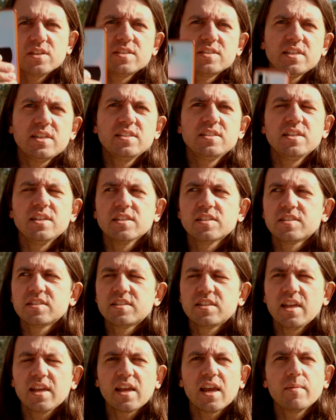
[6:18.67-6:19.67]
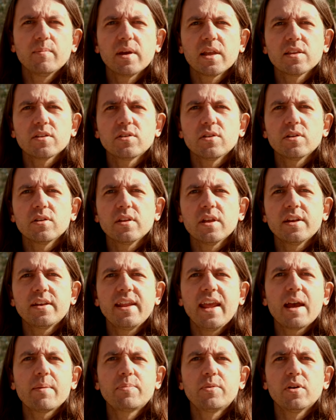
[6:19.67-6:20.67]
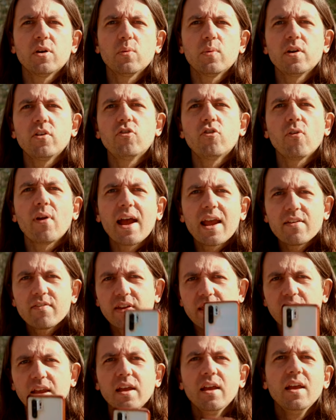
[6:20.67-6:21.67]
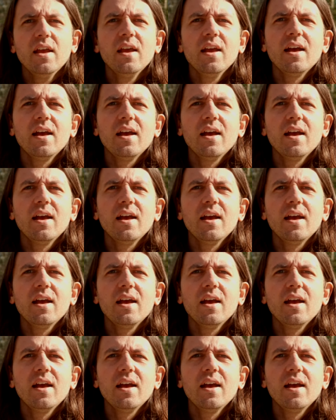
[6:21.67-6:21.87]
it's easy to stick on my little adapter when driving.